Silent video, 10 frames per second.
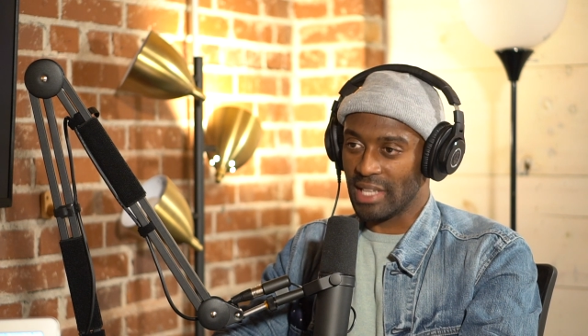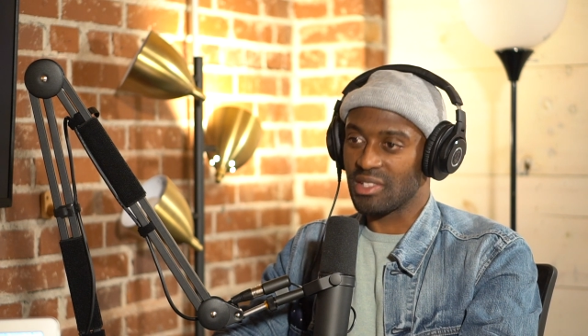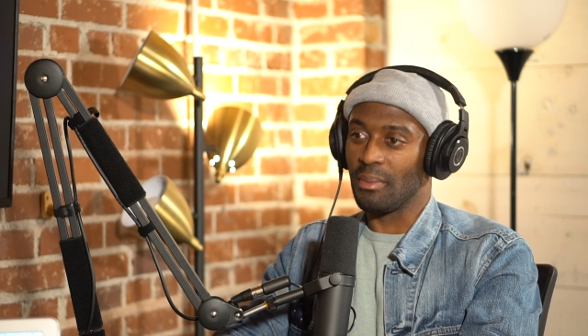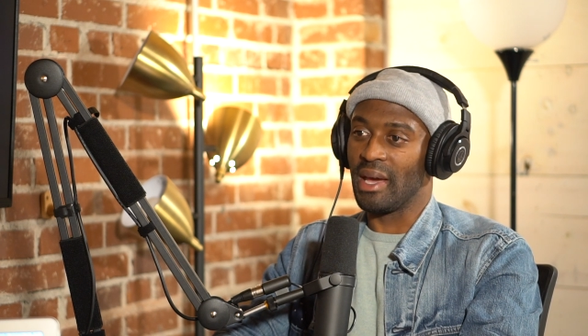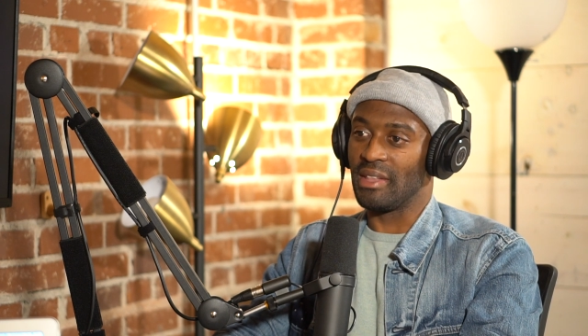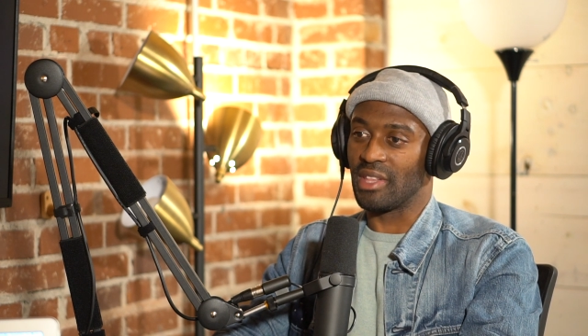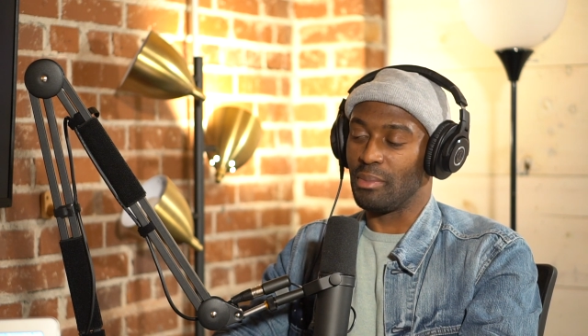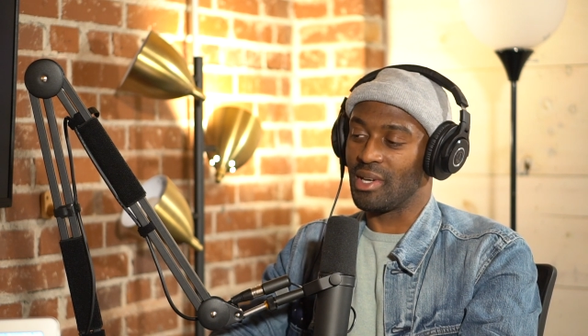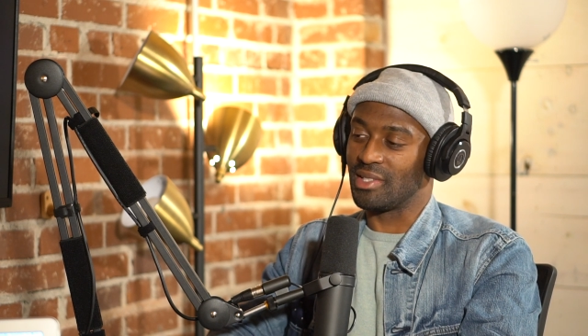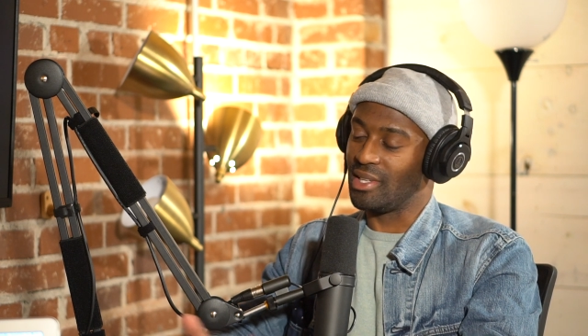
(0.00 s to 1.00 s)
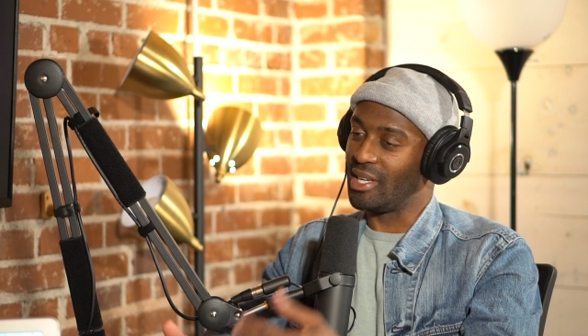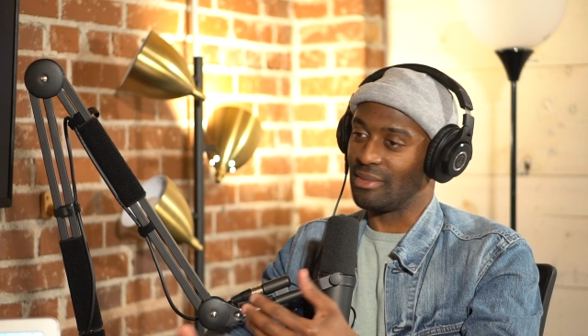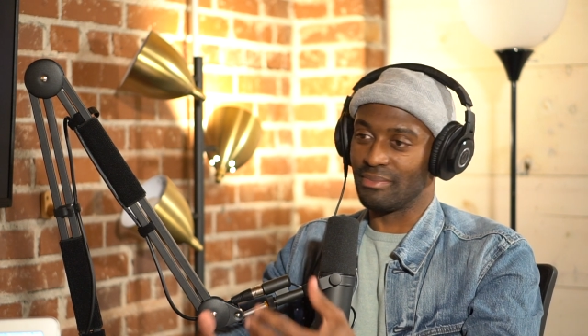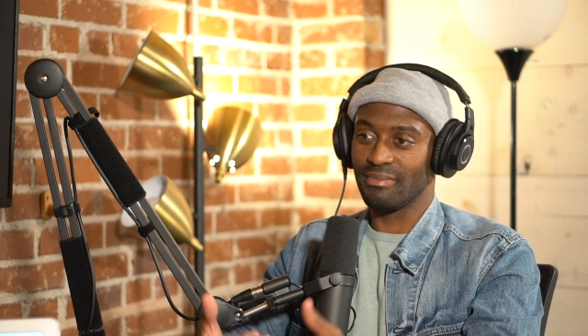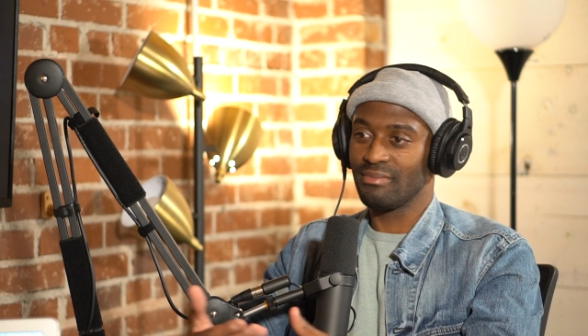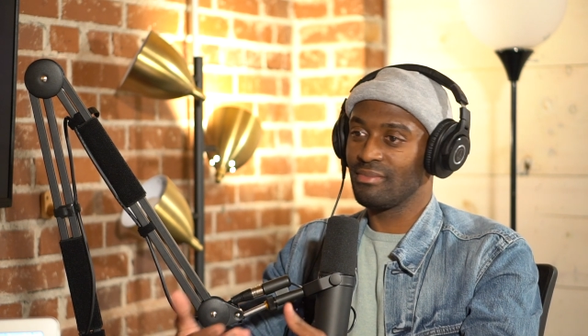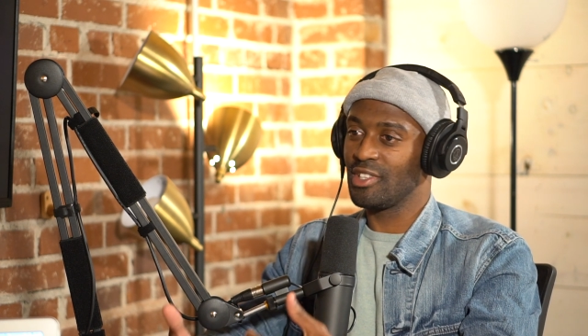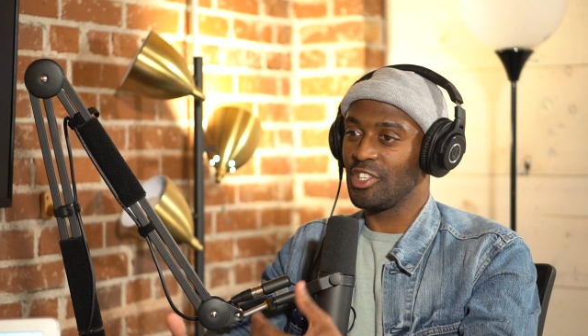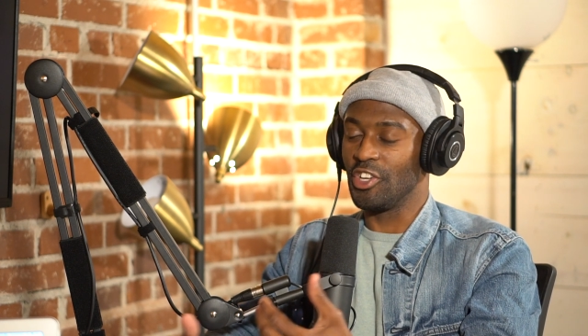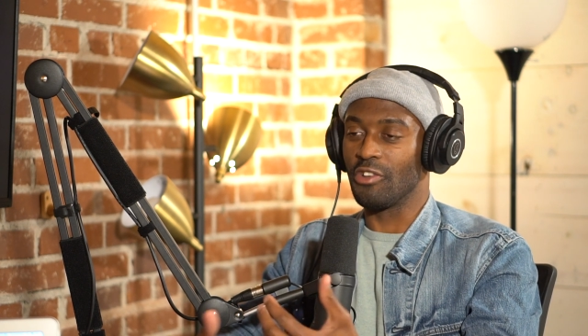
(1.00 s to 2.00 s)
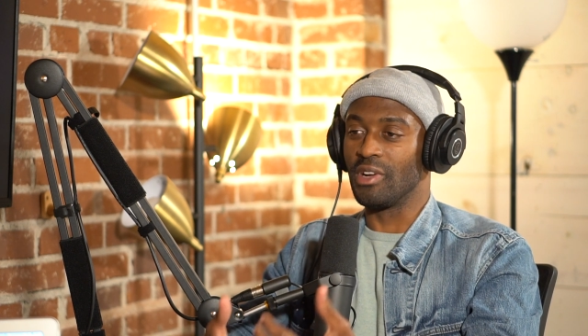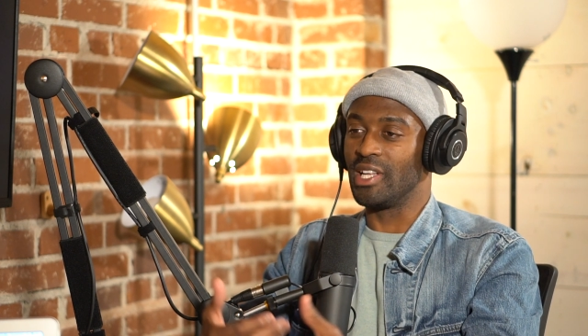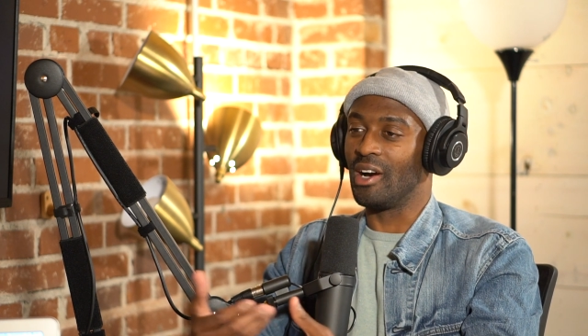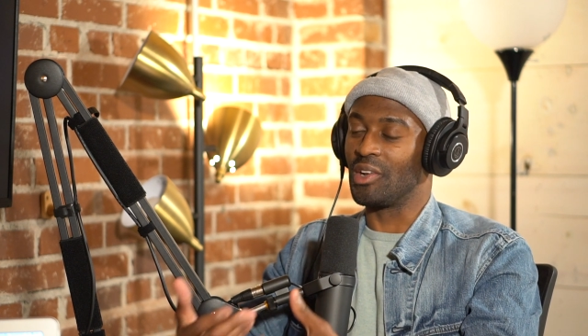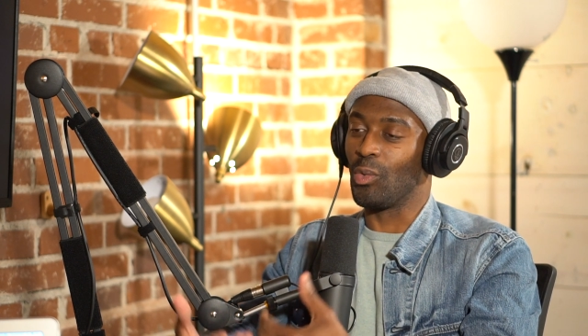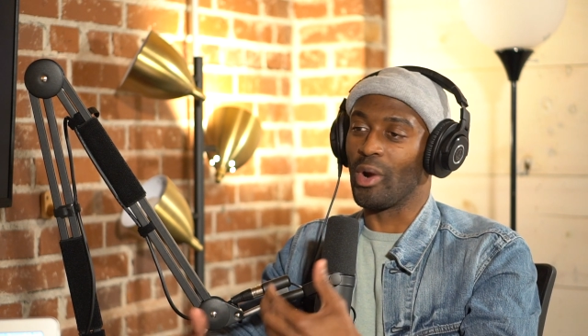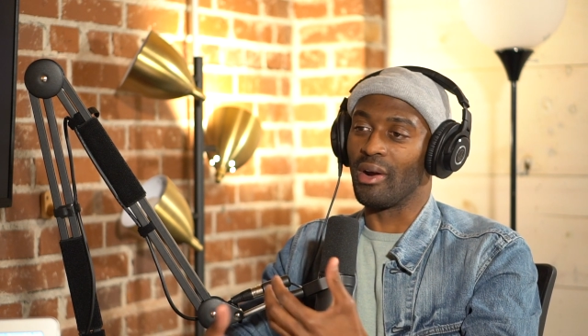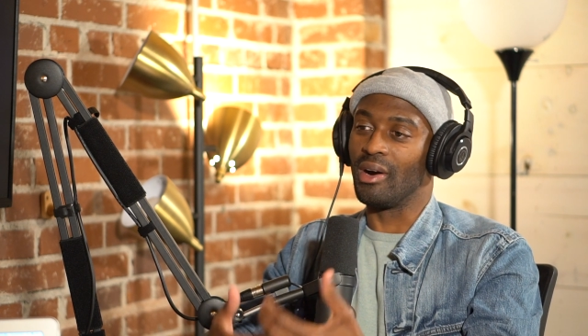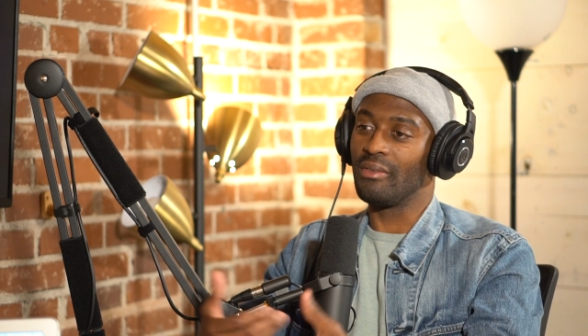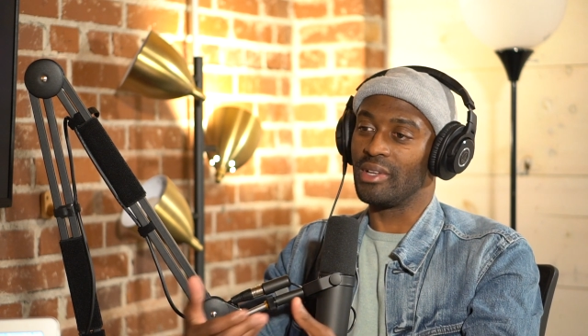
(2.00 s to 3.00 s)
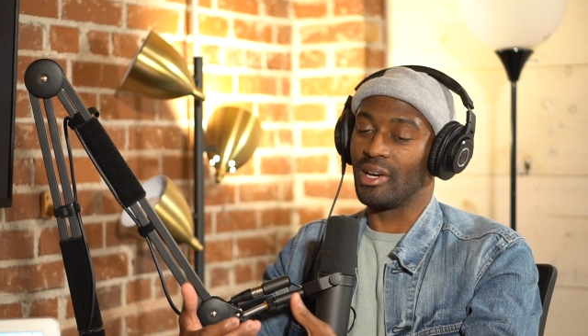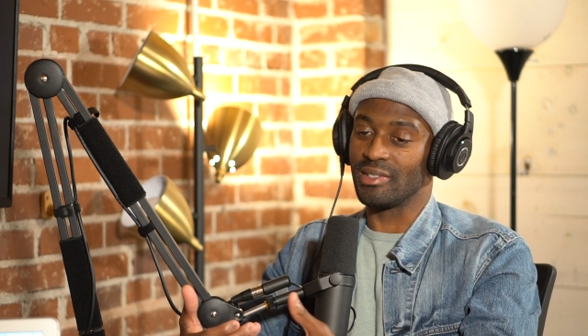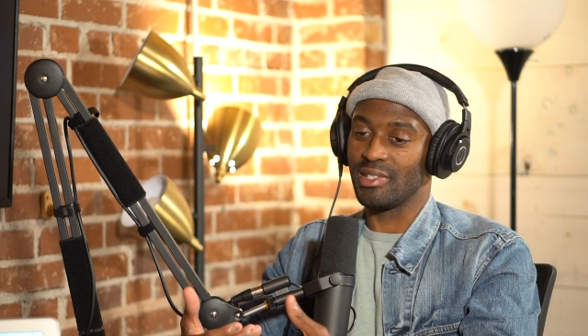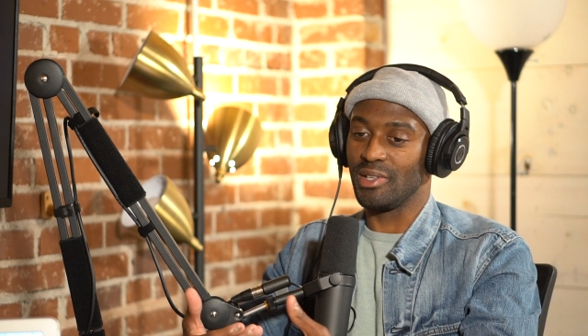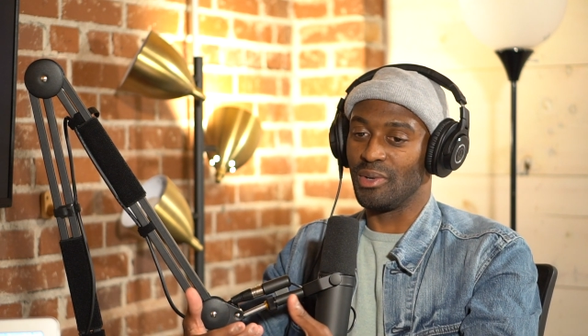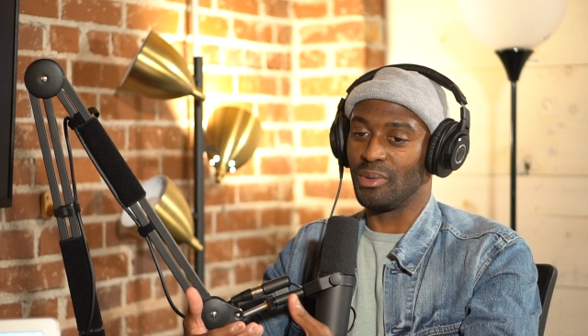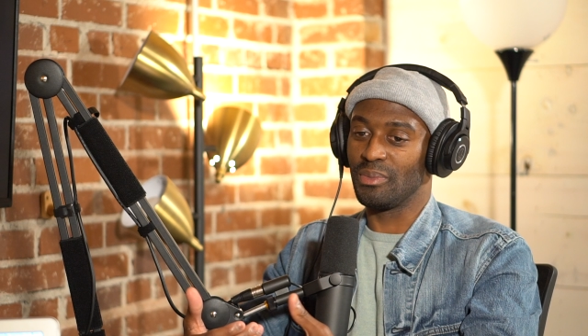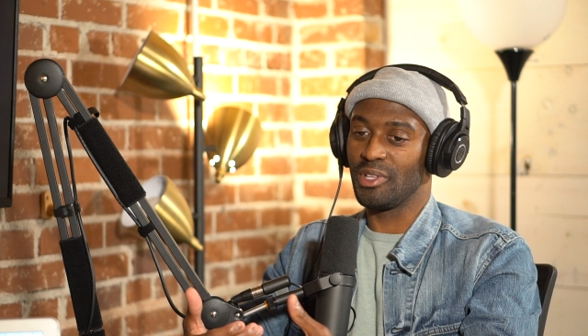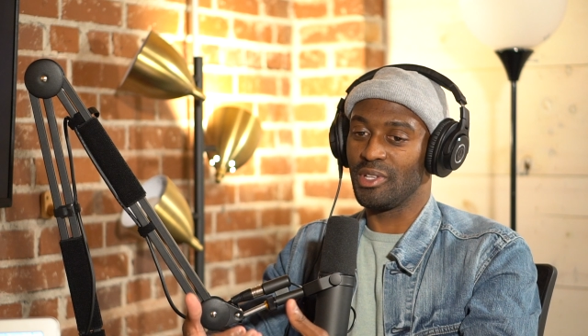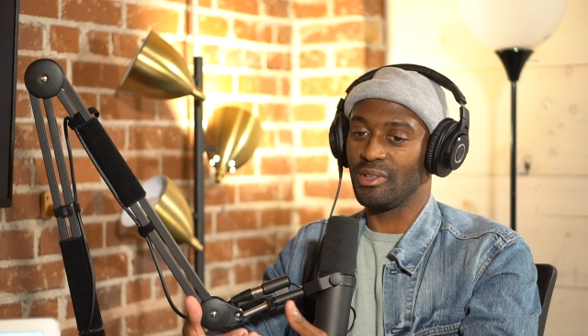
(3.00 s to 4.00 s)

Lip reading: That's the main thing, because again, you're really unaware of it until